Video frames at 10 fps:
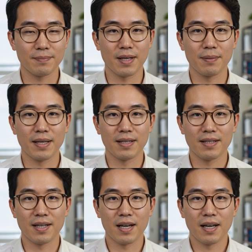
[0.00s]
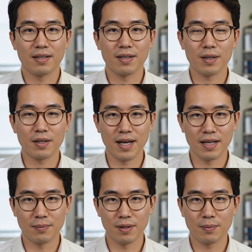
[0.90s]
It means security
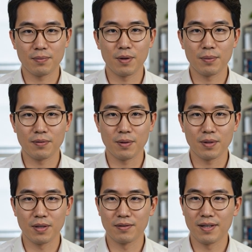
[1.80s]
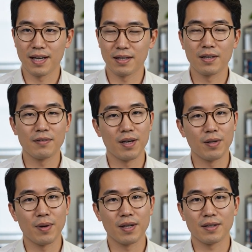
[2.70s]
experts performing formal certification
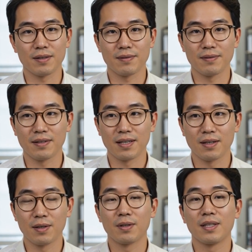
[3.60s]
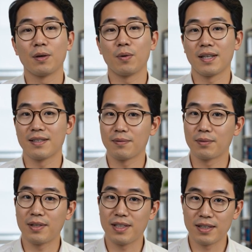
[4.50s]
evaluation concluded that Wine's
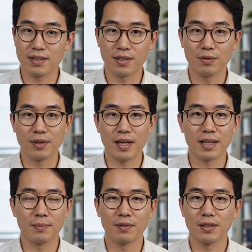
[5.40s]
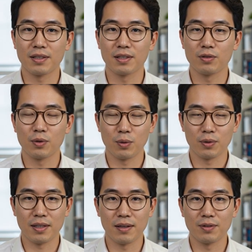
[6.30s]
implementation is reliable and
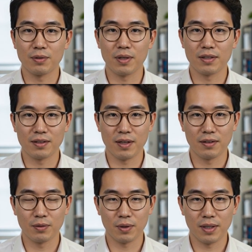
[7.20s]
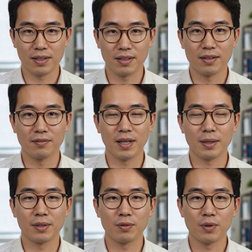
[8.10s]
controlled enough to run software in an
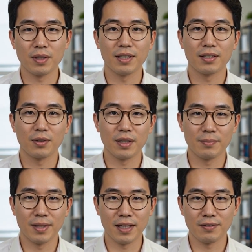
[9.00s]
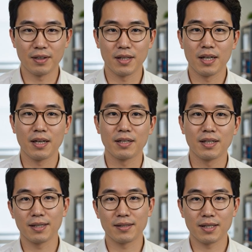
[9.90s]
environment where incorrect behavior
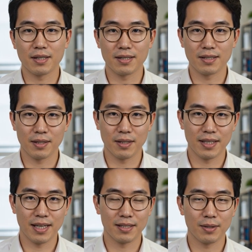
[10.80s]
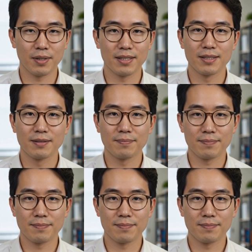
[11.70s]
could have serious security consequences.